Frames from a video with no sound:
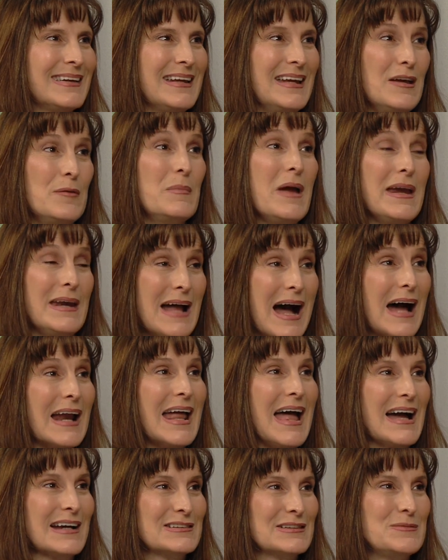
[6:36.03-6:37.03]
it may not
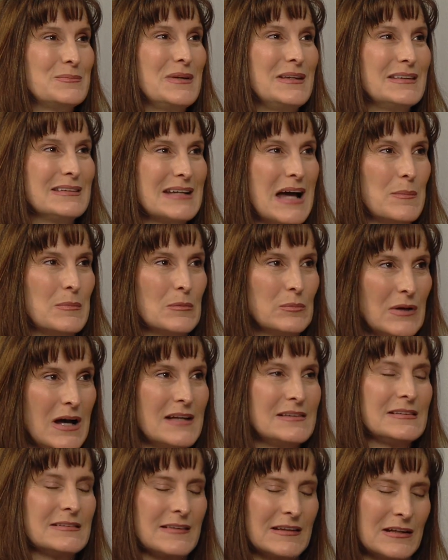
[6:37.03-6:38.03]
actually be the type of
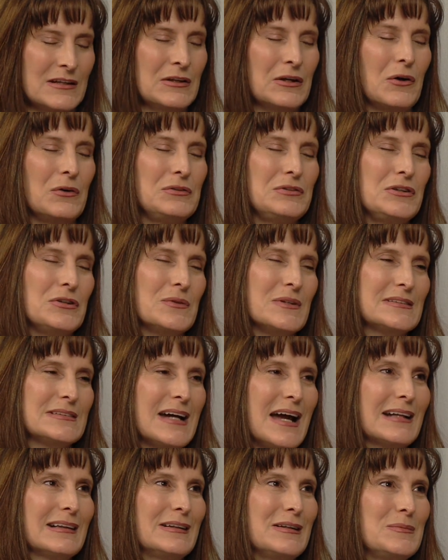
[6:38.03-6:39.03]
plastic that can go into your
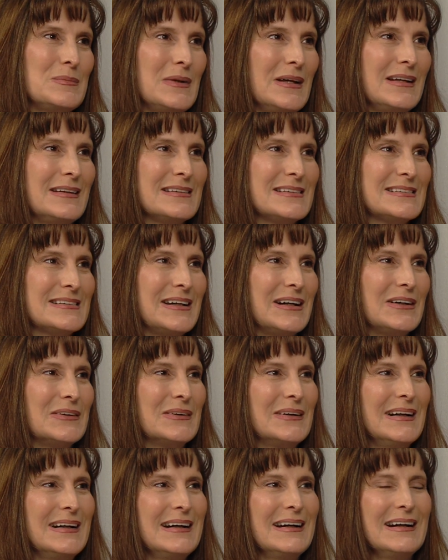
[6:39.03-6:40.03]
recycling bin. So,
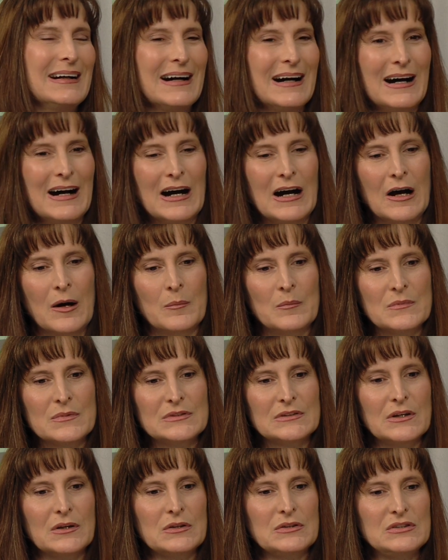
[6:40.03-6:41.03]

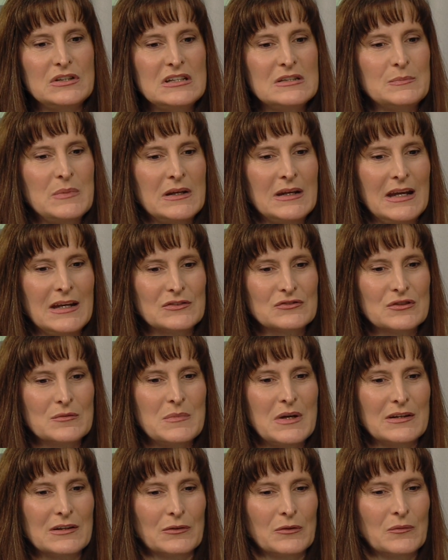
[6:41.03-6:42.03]
so she's been
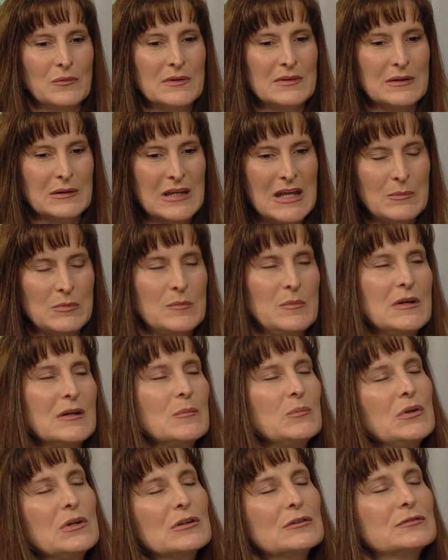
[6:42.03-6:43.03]
instrumental with the Keep
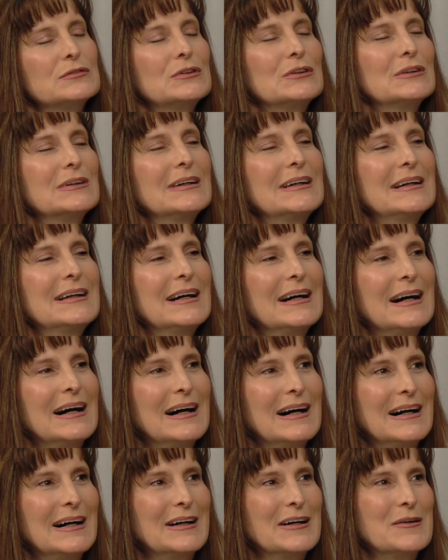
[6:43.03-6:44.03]
Abita Beautiful,
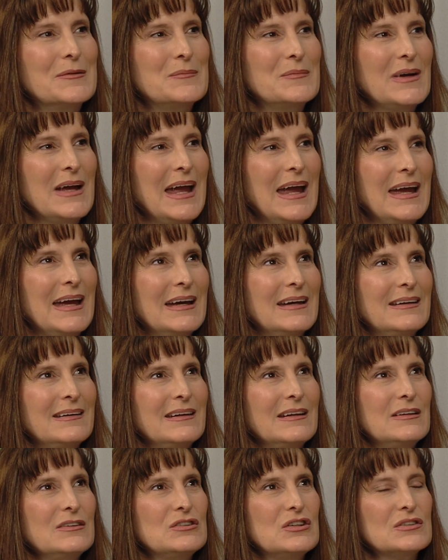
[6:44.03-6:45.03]

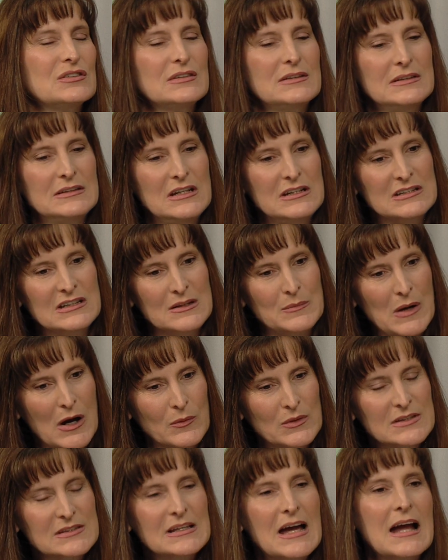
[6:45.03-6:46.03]
and just teaching
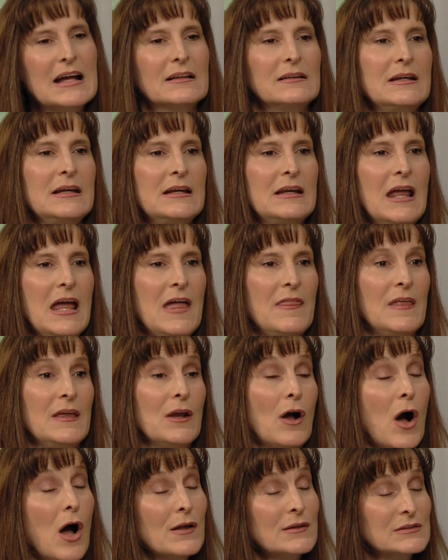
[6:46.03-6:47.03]
about recycling. And
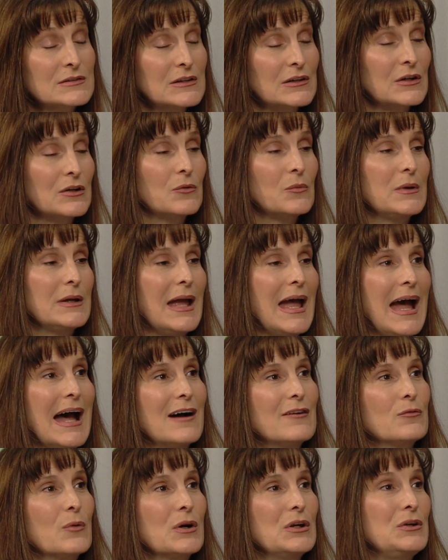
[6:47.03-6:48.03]
then also we
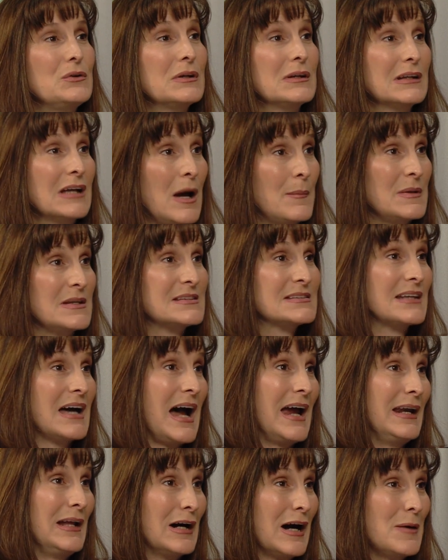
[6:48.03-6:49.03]
have where you can come and
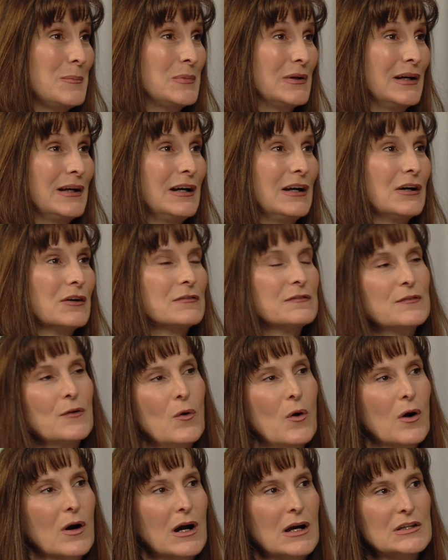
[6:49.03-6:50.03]
sign up
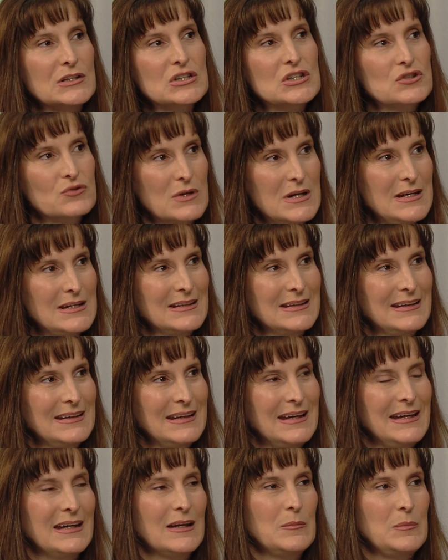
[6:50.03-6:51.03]
for a street
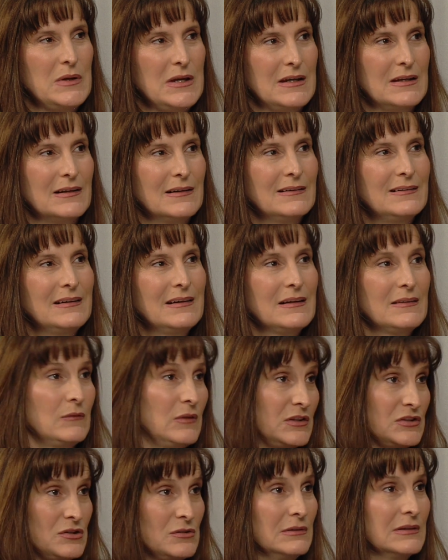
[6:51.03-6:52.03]
in Abita
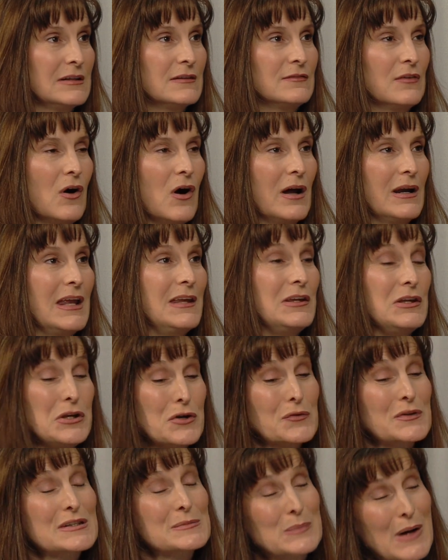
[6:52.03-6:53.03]
that you live on, and then
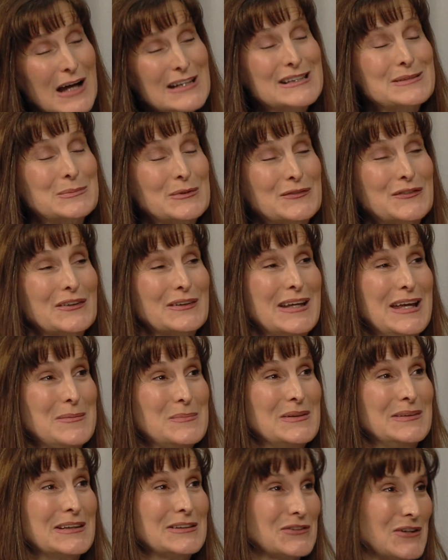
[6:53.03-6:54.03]
you're responsible for
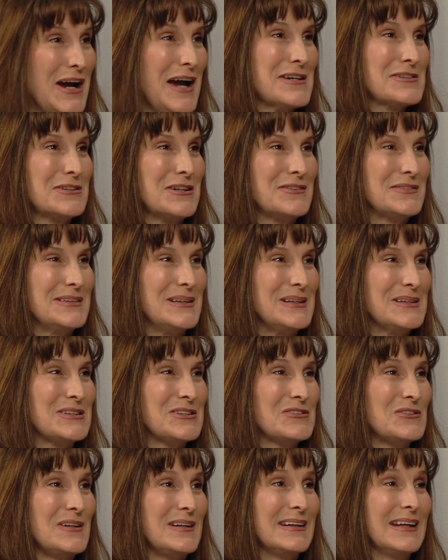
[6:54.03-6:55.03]
keeping the trash off that
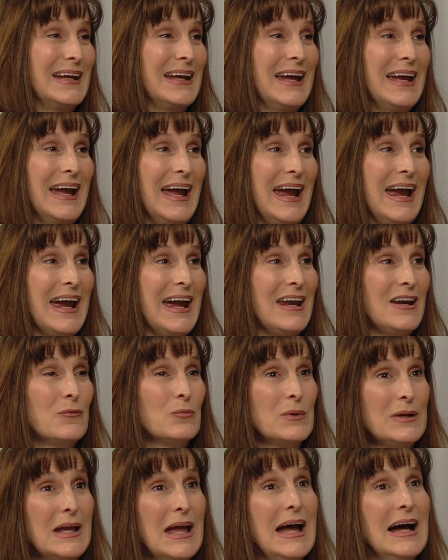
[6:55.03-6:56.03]
street. And
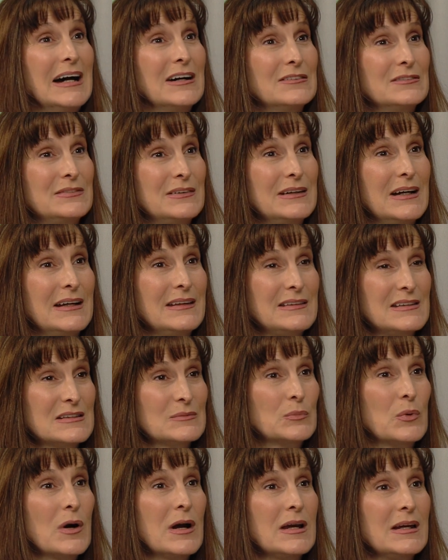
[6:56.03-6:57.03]
we have, at this
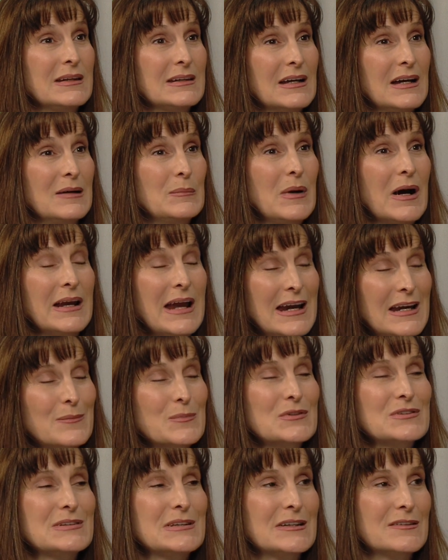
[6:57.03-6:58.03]
point, about
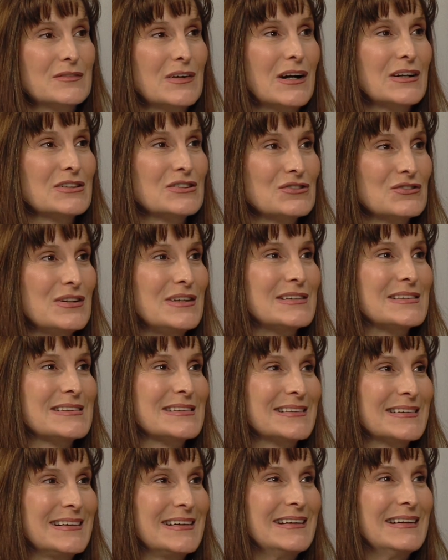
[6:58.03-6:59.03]
80% of our
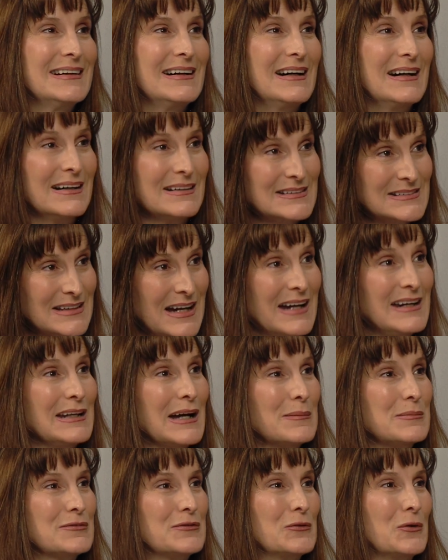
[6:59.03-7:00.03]
streets signed
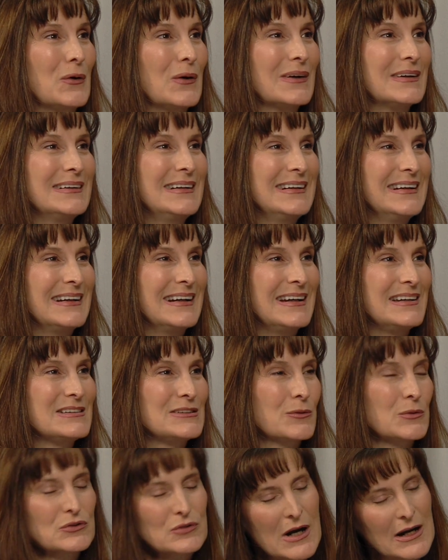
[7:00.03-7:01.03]
up for, and
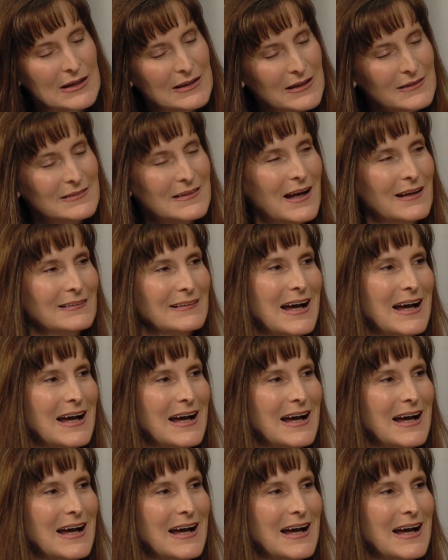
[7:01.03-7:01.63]
so we're trying to get that